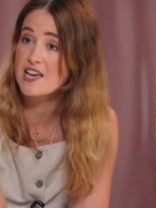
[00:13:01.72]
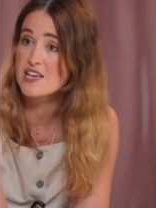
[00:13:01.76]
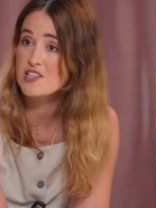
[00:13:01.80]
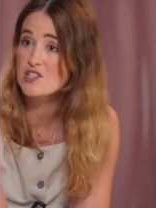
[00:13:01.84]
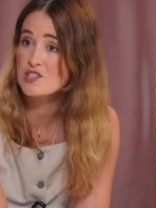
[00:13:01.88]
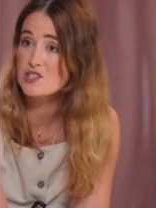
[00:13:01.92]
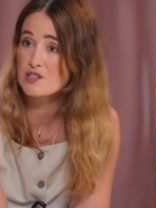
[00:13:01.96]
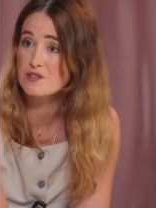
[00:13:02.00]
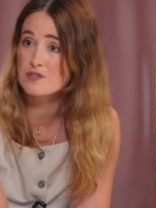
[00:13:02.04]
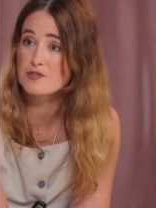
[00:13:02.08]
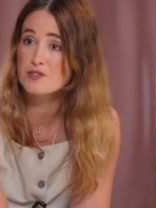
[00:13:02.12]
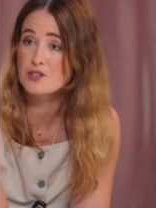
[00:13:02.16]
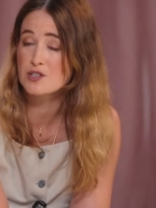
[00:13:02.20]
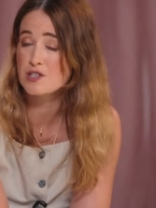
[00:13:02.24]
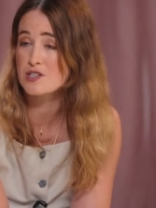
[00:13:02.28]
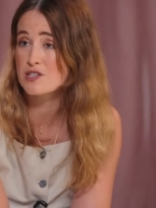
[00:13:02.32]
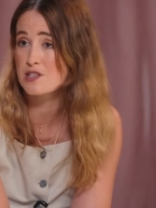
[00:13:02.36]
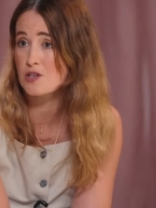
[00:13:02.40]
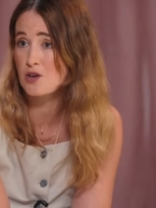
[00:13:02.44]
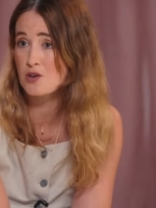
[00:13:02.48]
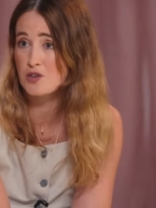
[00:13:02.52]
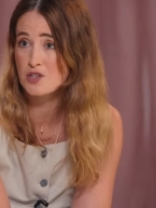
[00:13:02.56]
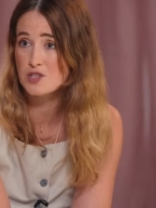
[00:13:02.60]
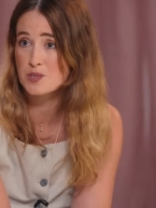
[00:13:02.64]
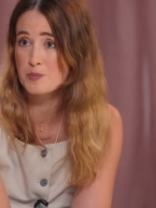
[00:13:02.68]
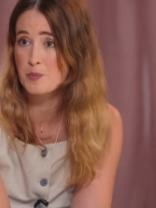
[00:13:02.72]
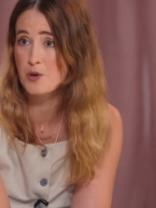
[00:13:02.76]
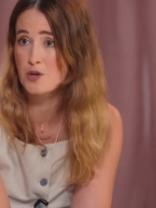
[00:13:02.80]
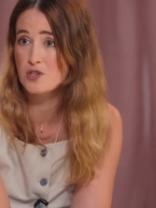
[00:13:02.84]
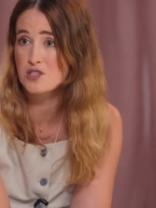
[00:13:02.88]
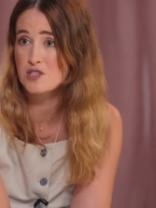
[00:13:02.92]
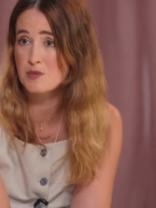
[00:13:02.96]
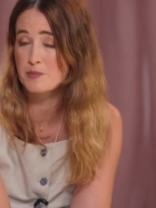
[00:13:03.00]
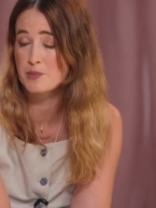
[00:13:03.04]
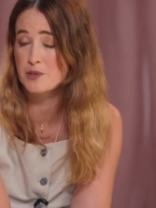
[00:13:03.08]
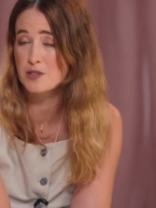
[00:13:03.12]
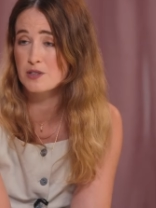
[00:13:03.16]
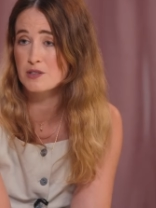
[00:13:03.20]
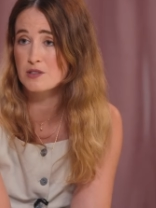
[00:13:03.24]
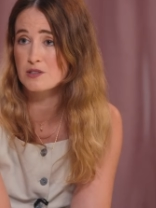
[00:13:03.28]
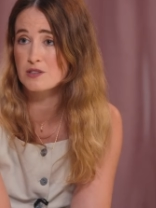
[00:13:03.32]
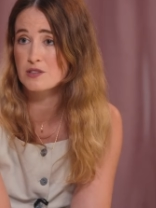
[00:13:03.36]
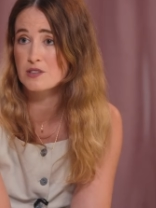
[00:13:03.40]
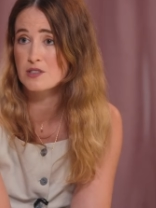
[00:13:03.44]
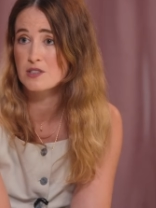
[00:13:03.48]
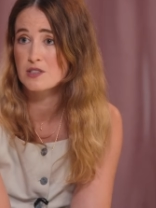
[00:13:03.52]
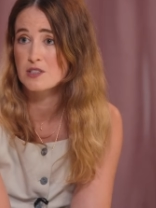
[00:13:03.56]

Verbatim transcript: cancer for as long as possible.